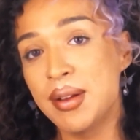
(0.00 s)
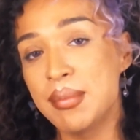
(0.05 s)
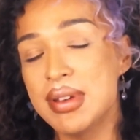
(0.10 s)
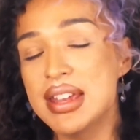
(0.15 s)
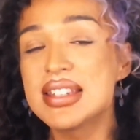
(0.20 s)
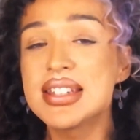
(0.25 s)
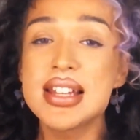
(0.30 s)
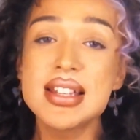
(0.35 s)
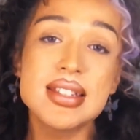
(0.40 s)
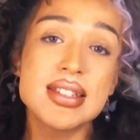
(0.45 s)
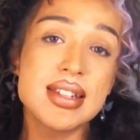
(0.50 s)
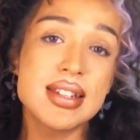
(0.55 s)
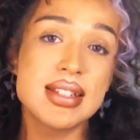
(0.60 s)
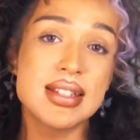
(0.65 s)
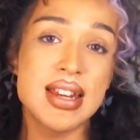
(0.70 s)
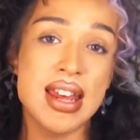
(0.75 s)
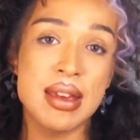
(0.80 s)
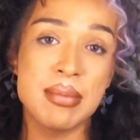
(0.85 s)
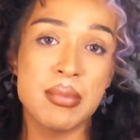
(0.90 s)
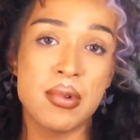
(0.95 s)
it tends to
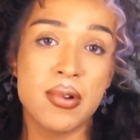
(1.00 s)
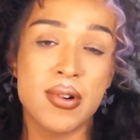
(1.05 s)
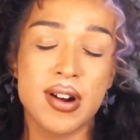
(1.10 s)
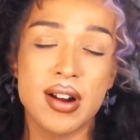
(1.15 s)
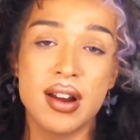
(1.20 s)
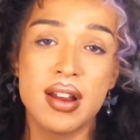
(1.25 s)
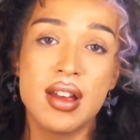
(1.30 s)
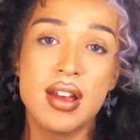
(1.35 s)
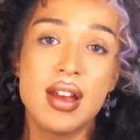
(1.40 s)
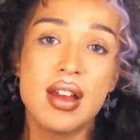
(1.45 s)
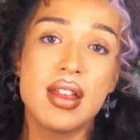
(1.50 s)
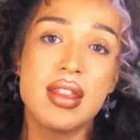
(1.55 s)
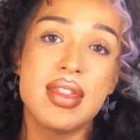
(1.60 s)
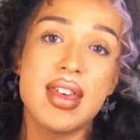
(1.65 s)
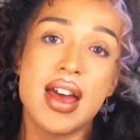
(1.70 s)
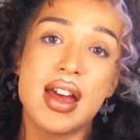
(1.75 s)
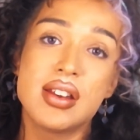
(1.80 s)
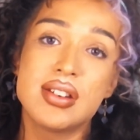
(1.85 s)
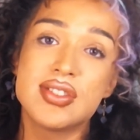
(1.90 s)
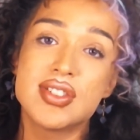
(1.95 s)
stay more
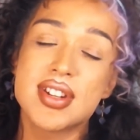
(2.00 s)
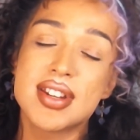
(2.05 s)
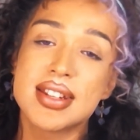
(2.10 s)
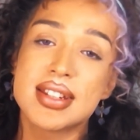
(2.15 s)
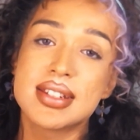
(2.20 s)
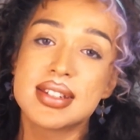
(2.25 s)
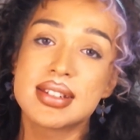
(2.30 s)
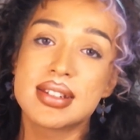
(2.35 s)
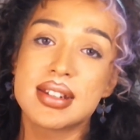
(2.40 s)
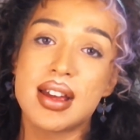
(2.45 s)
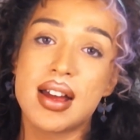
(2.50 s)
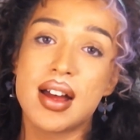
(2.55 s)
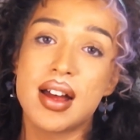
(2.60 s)
than just